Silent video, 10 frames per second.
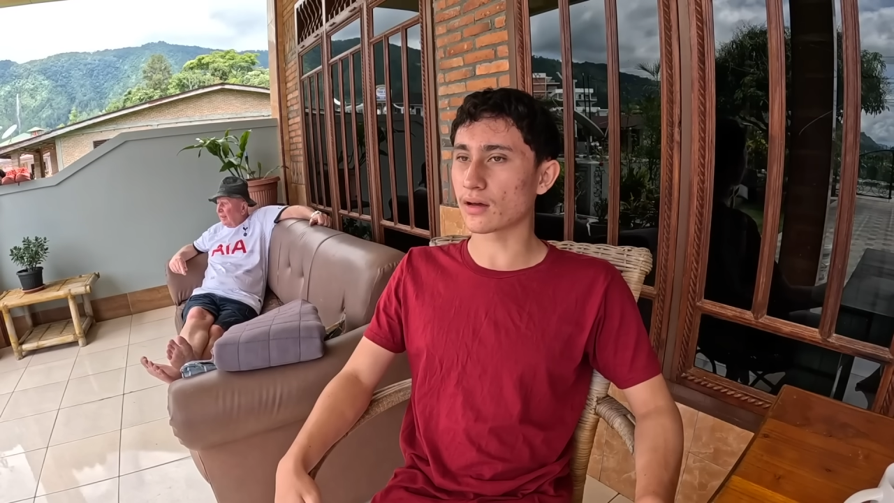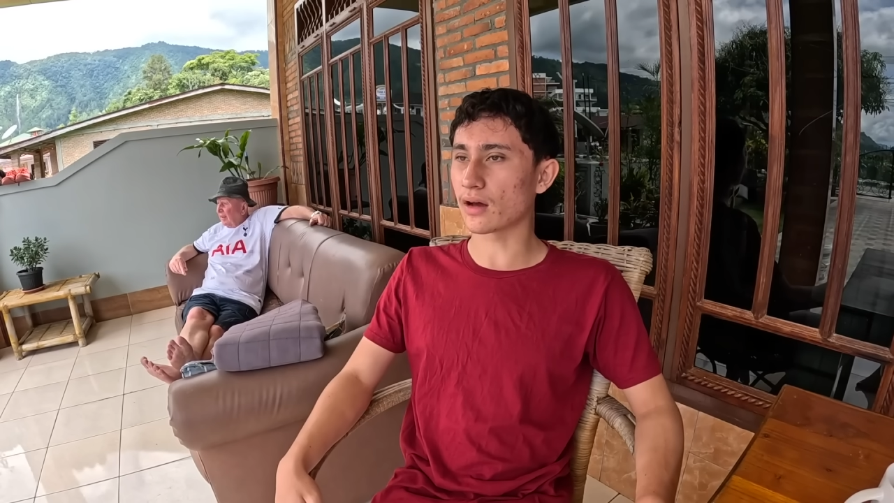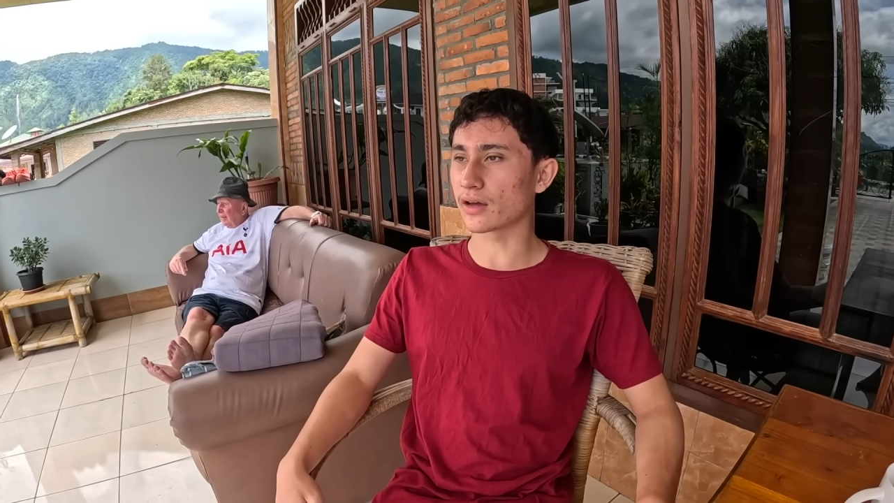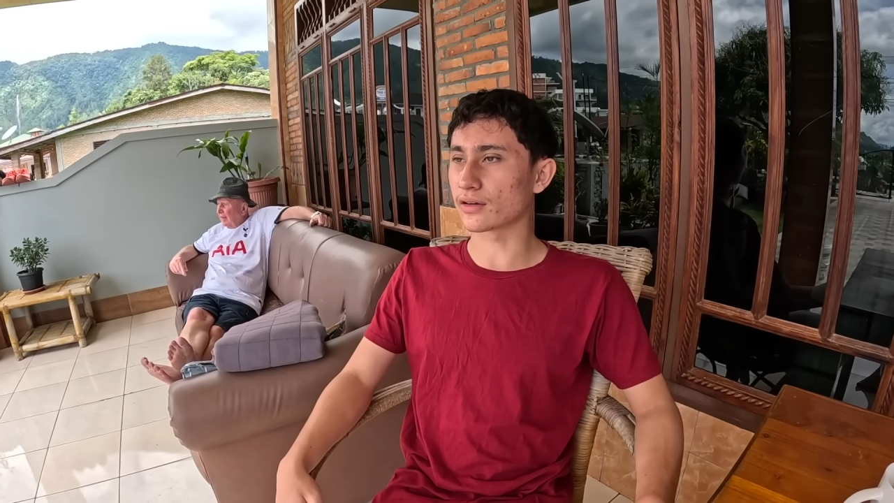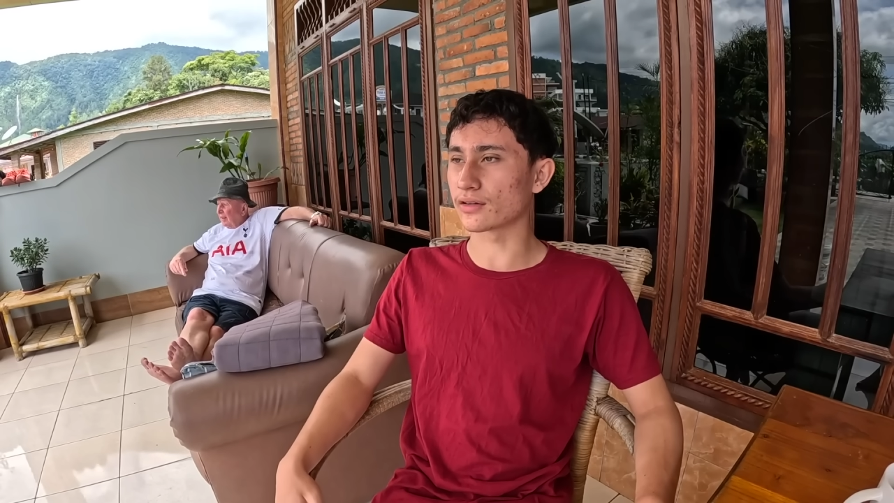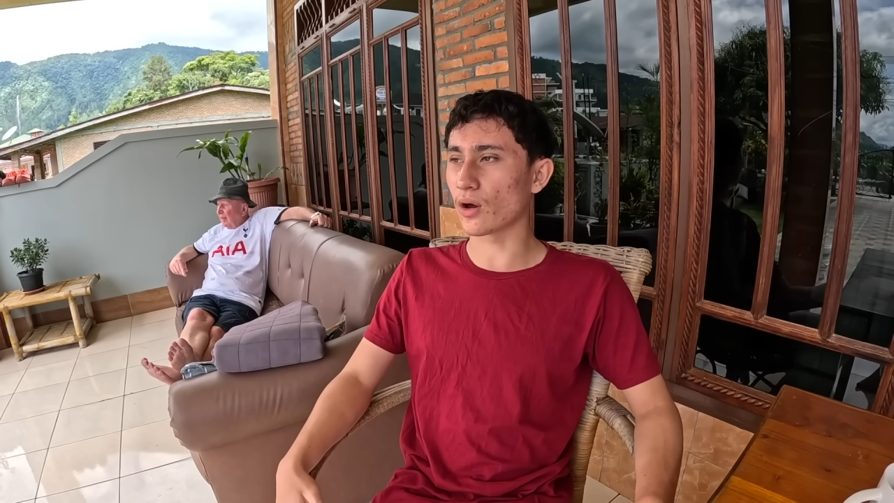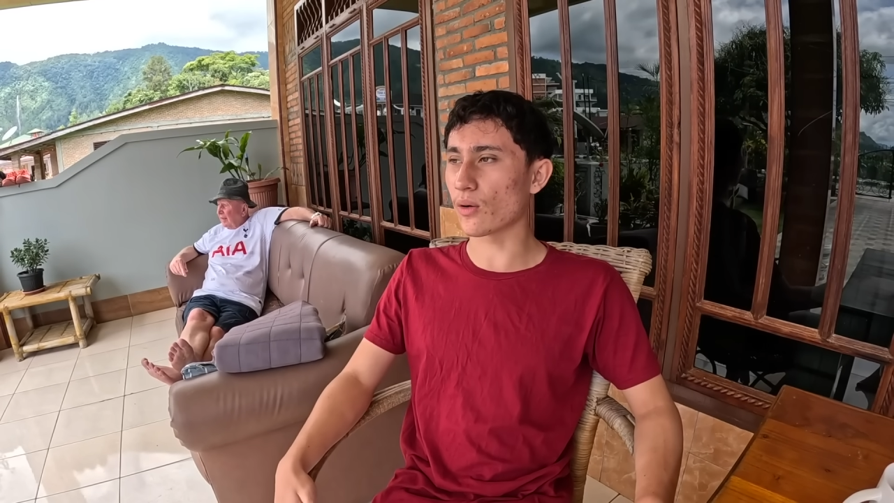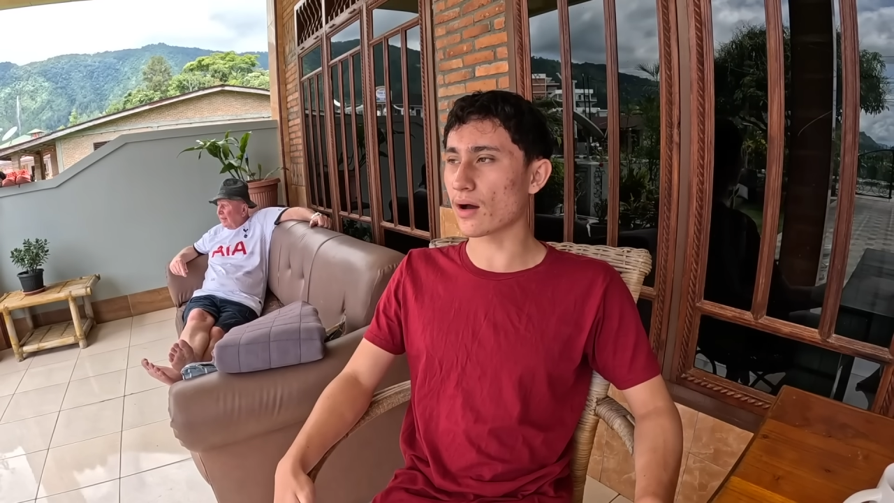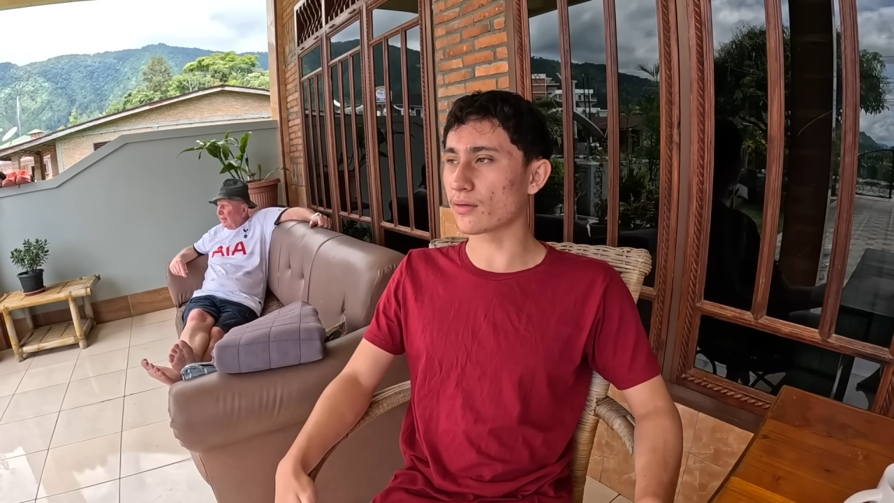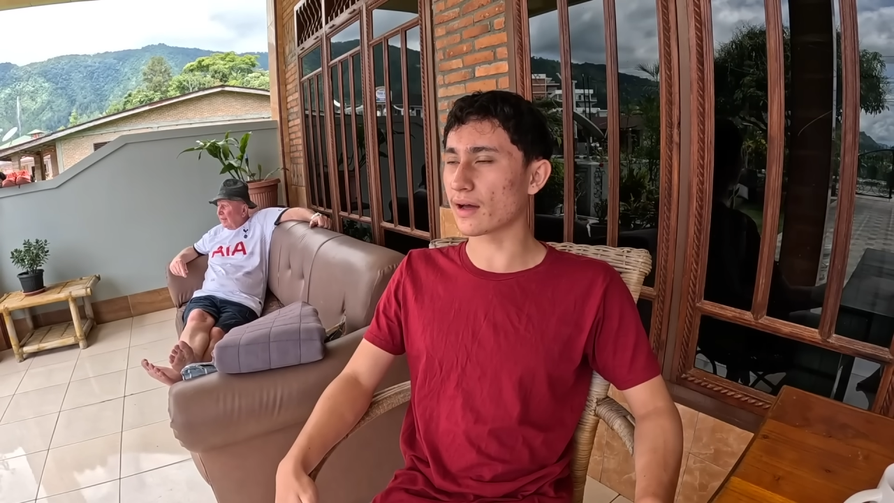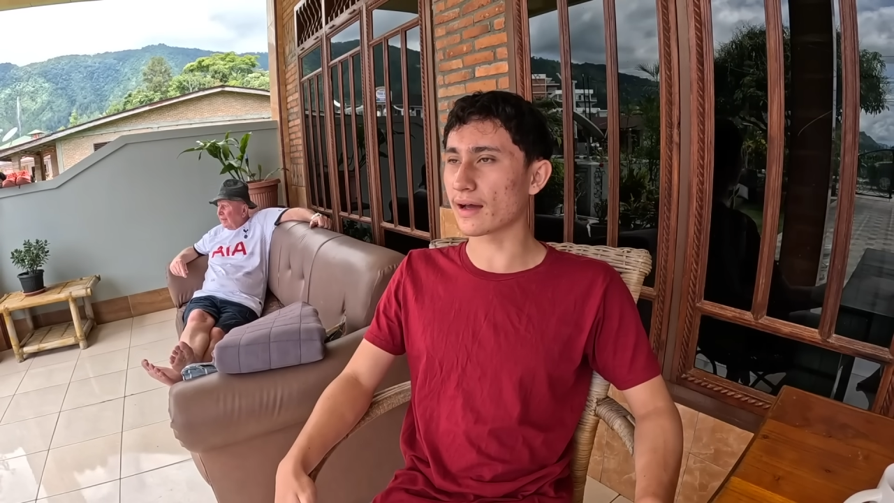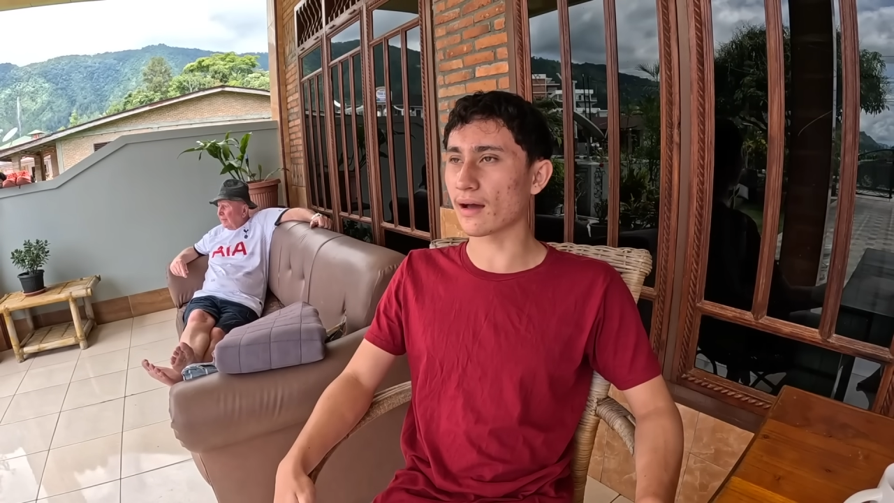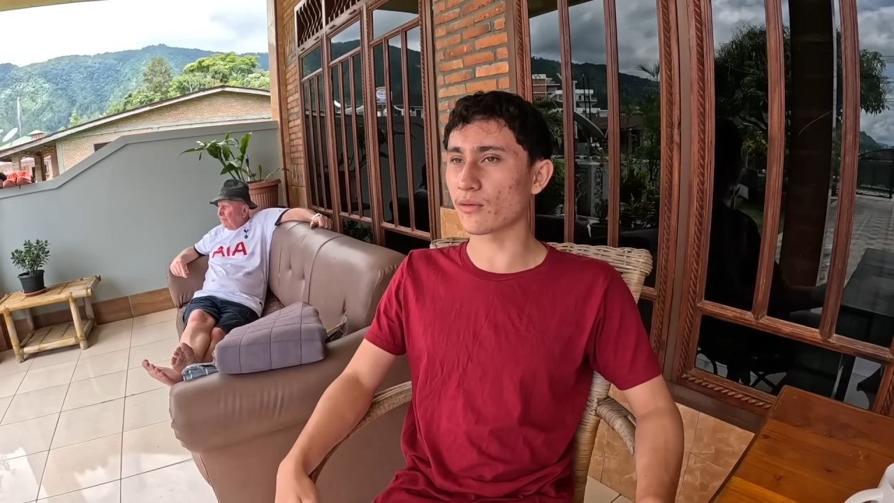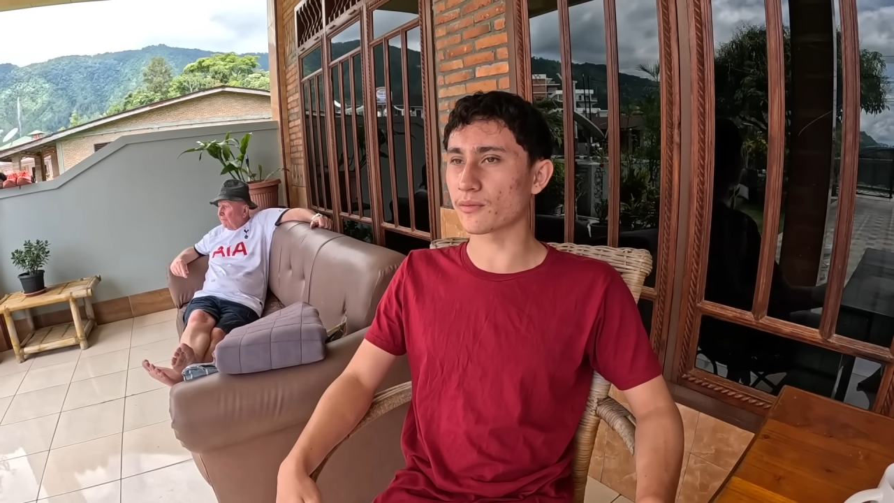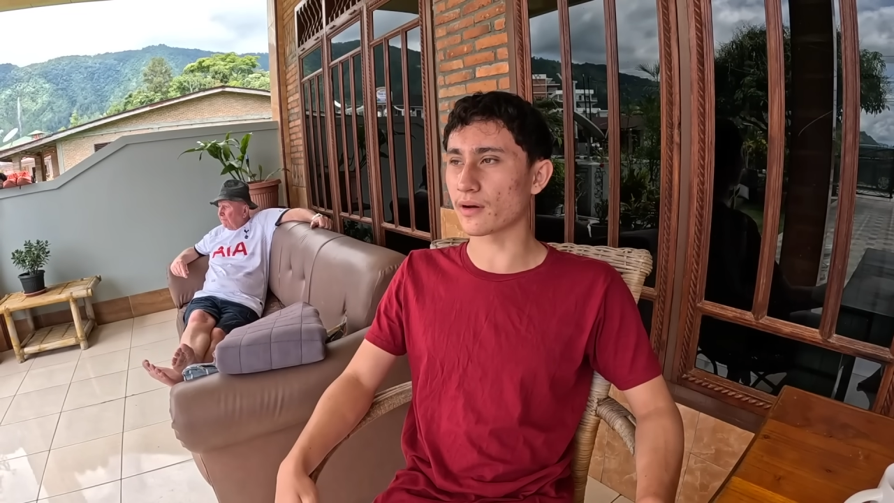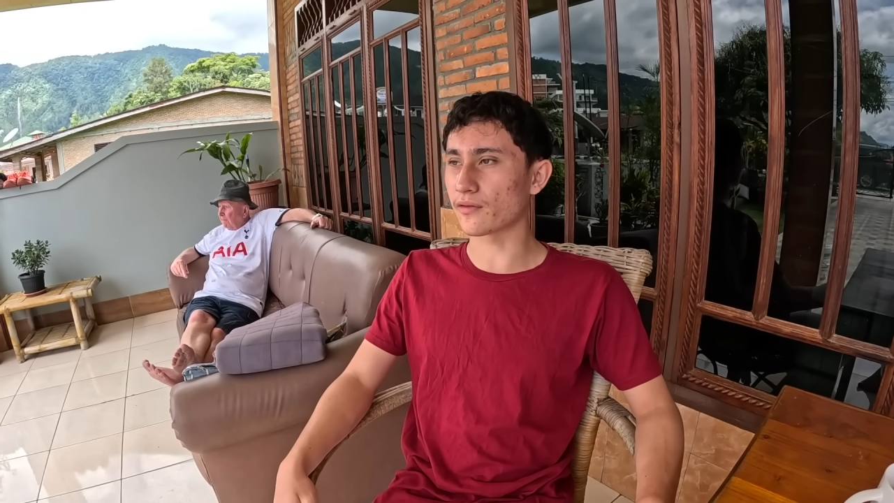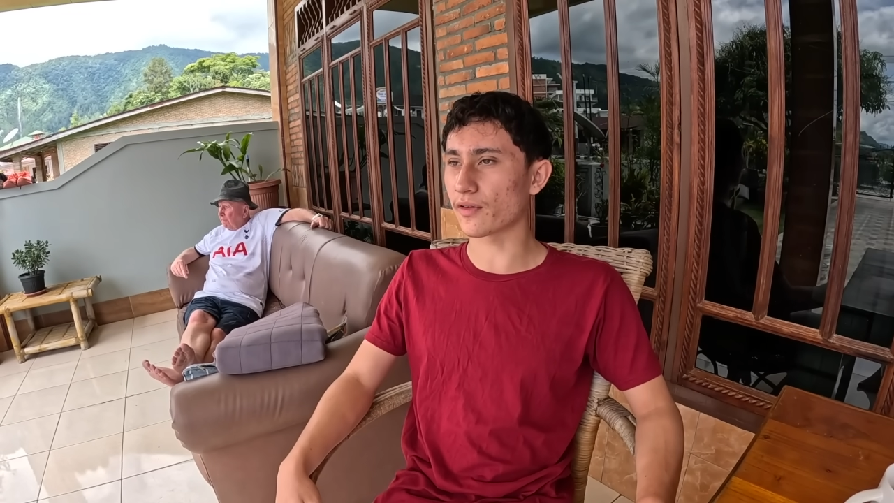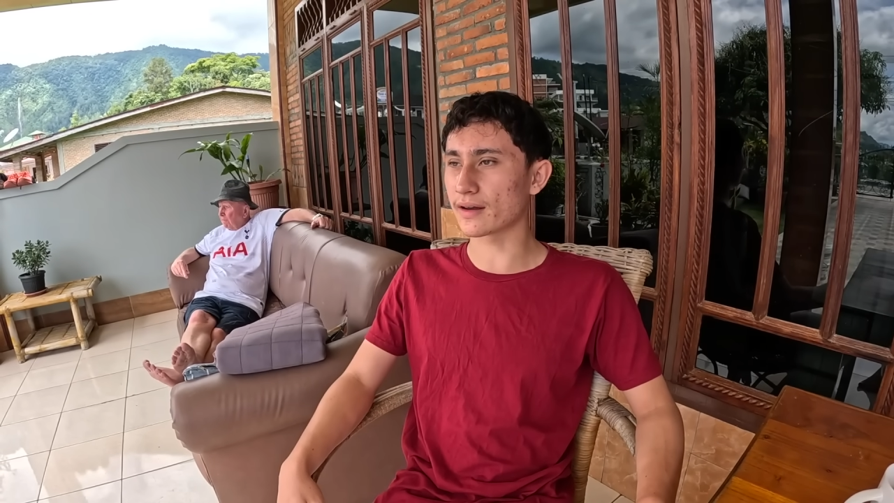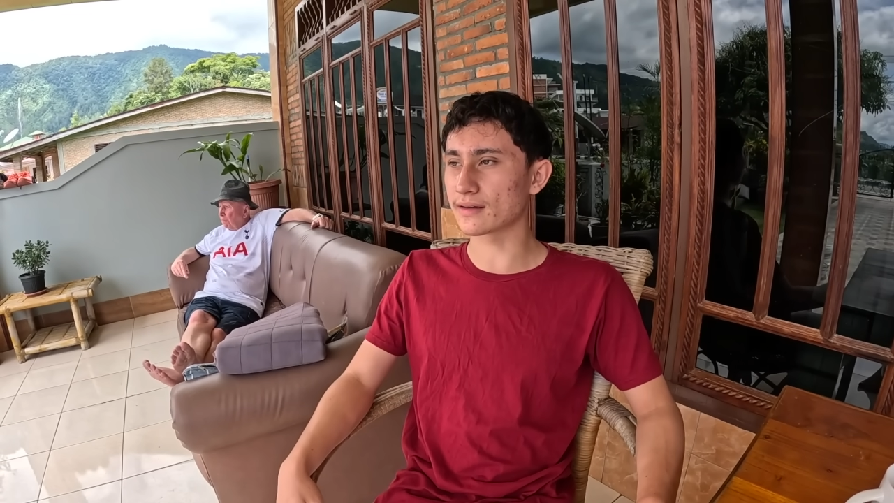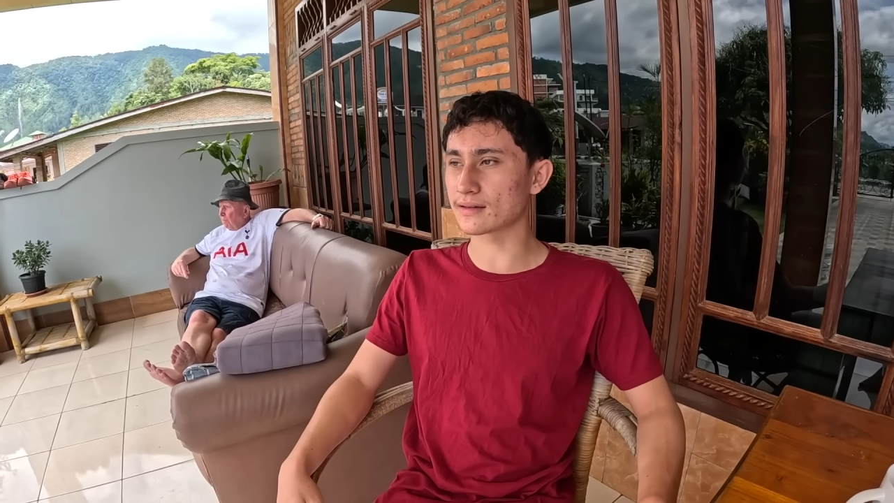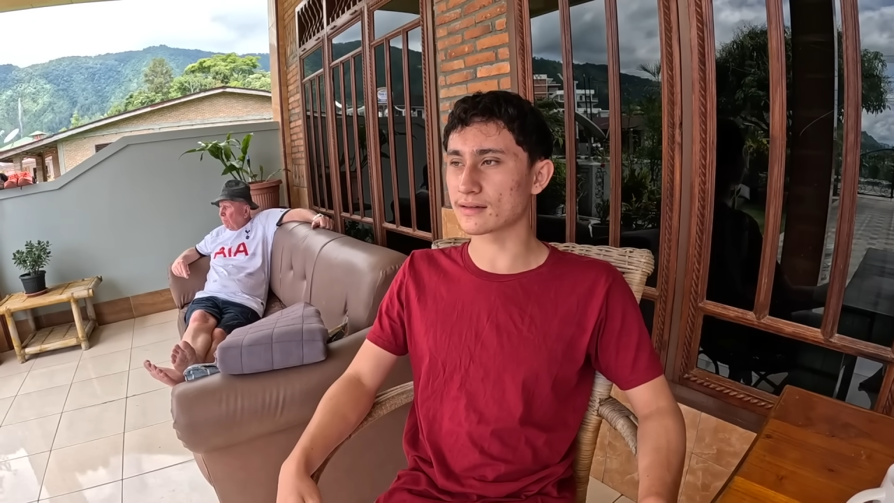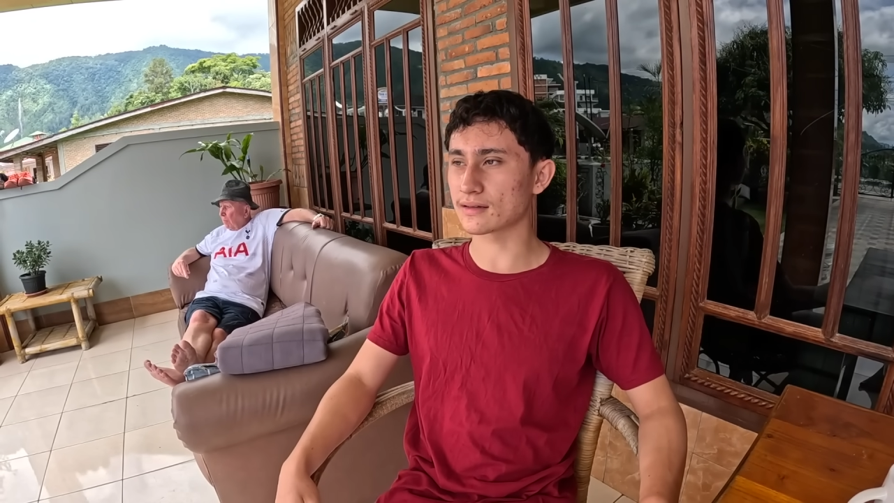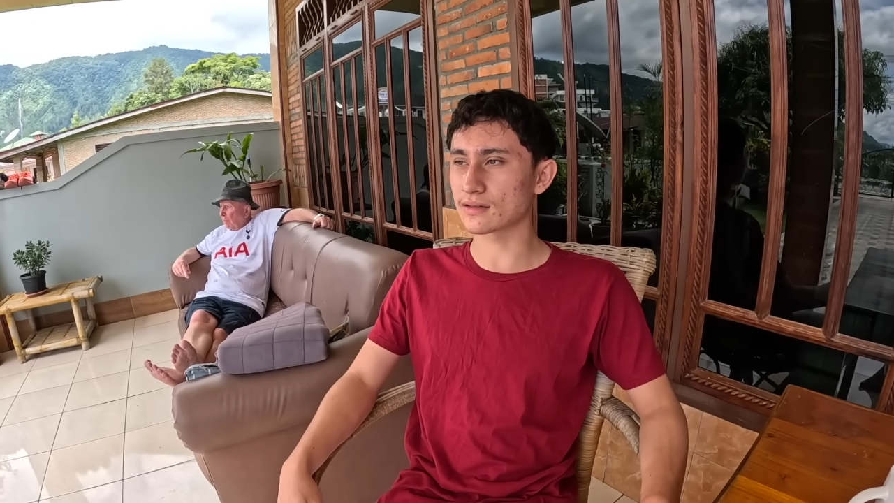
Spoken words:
I could go out and hang out with my friends.